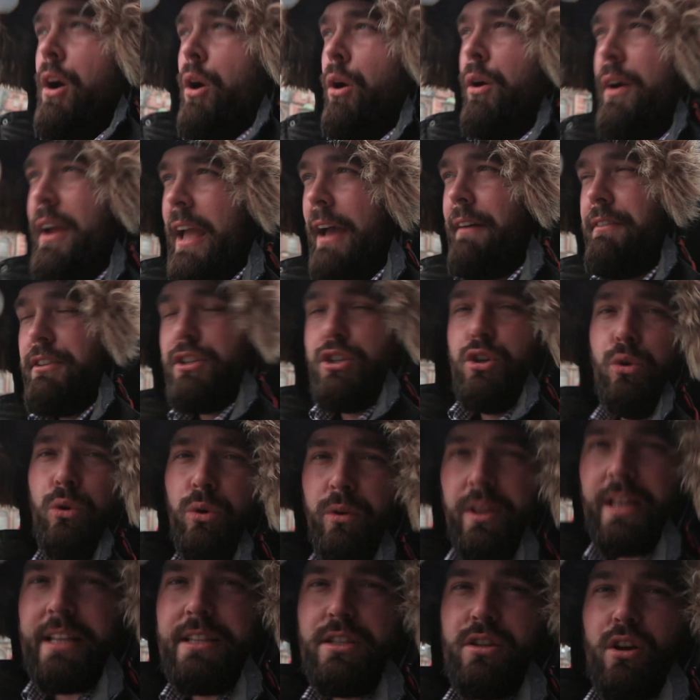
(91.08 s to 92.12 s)
or you have a tool
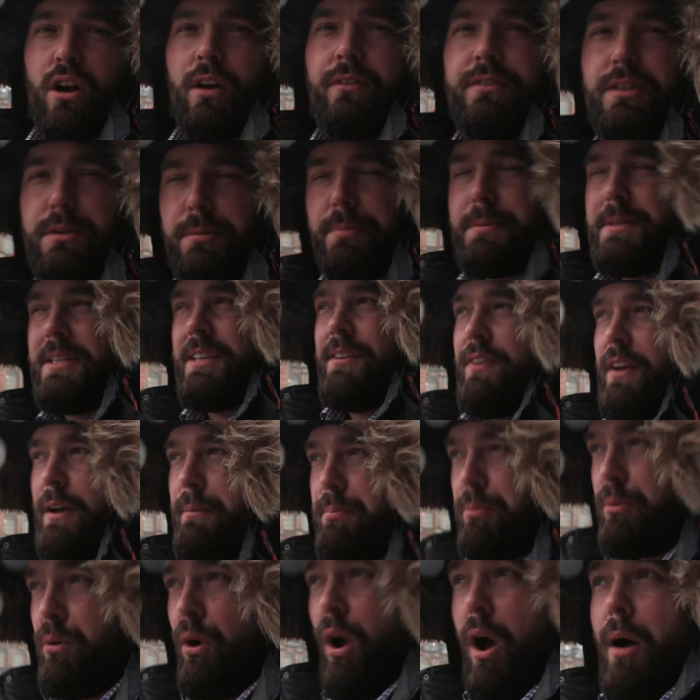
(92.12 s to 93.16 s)
that solves a specific
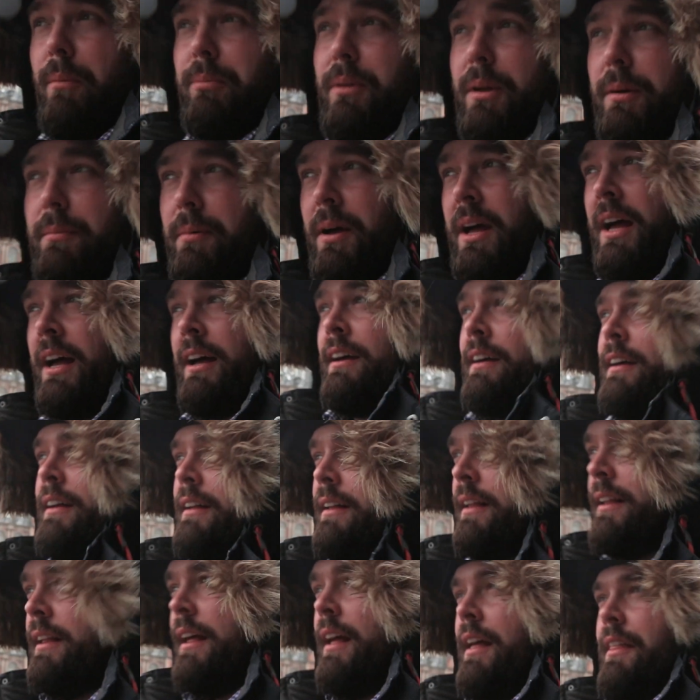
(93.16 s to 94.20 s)
problem,
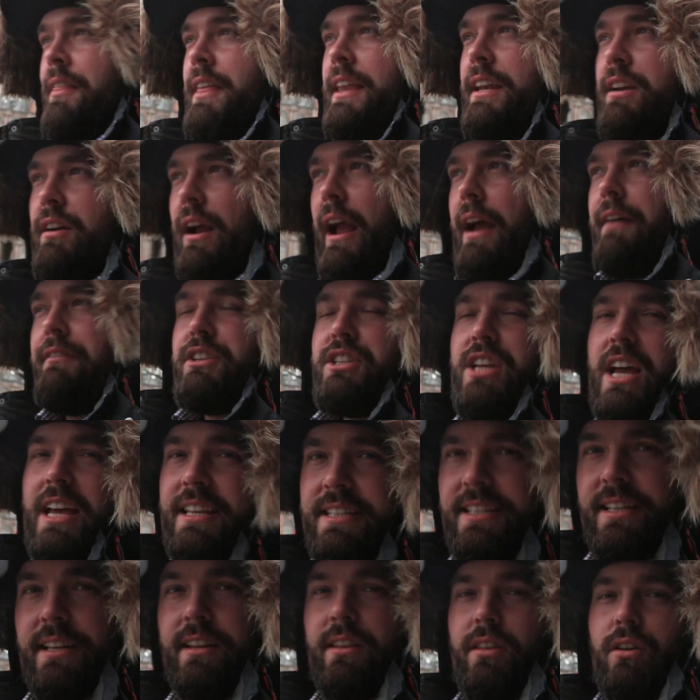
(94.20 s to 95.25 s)
then you're
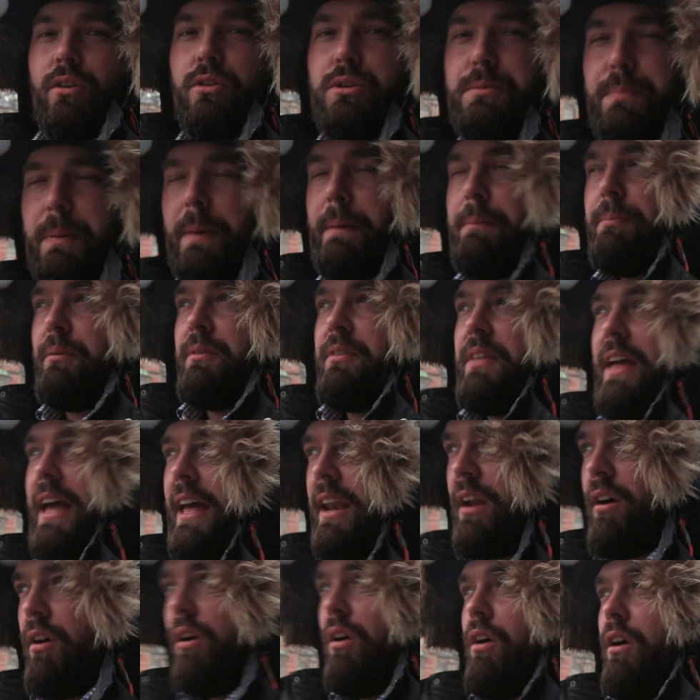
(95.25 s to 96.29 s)
advertising to those people that
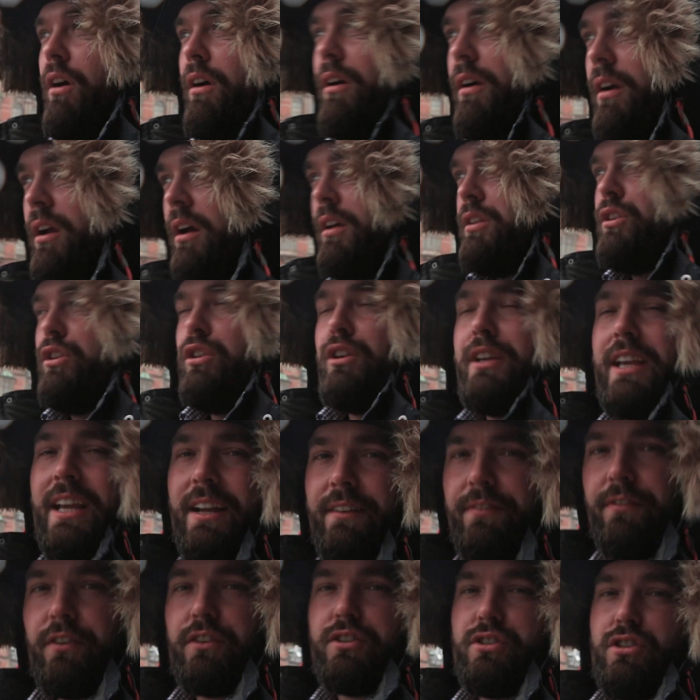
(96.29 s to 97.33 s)
are looking
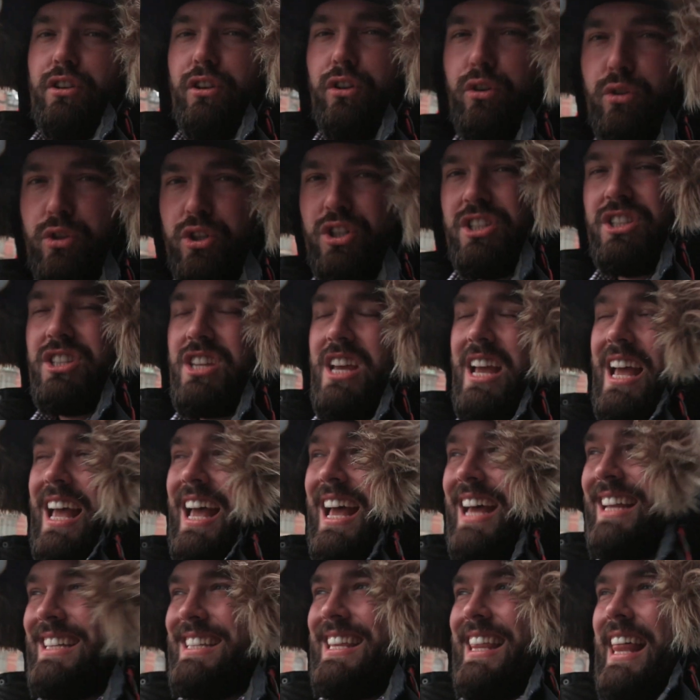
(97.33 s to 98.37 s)
for solutions
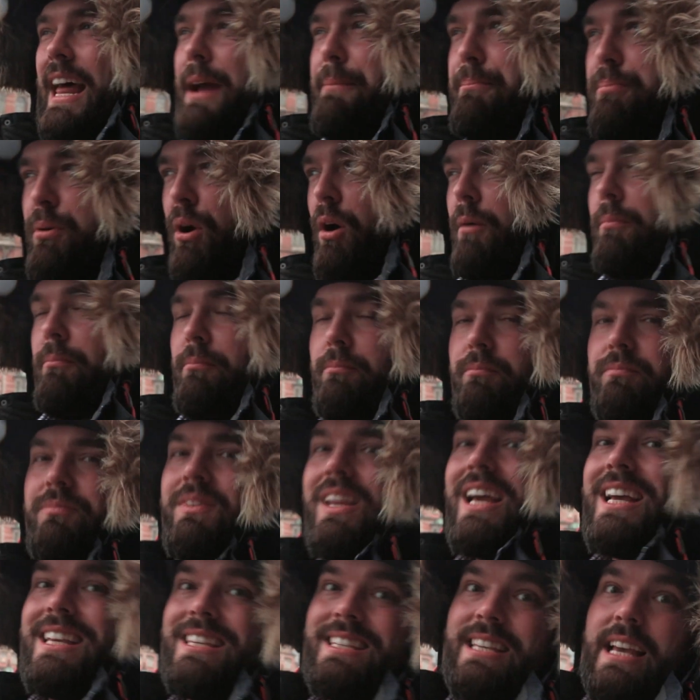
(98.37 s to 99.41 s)
to that problem,
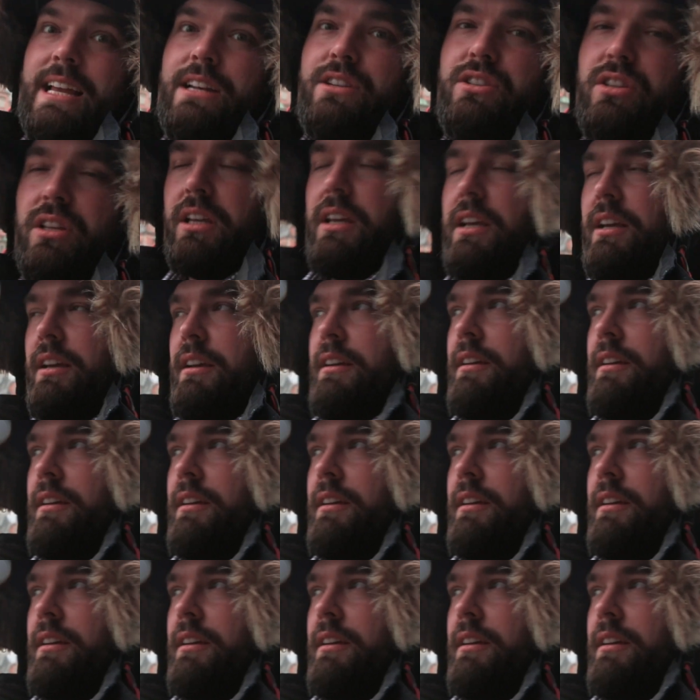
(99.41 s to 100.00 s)
essentially.